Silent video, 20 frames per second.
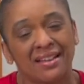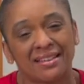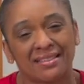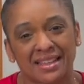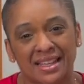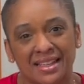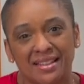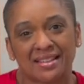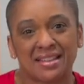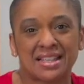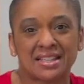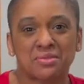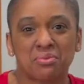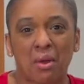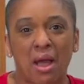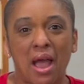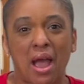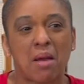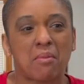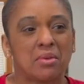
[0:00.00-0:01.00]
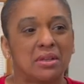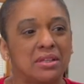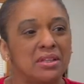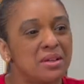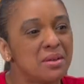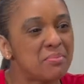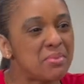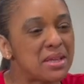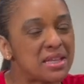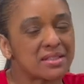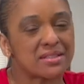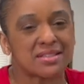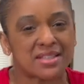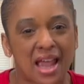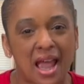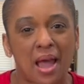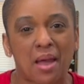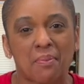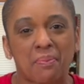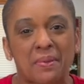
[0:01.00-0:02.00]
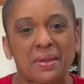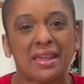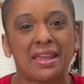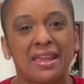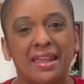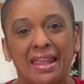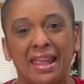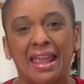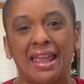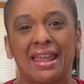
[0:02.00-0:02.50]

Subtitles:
that's why I'm a little bit choppy,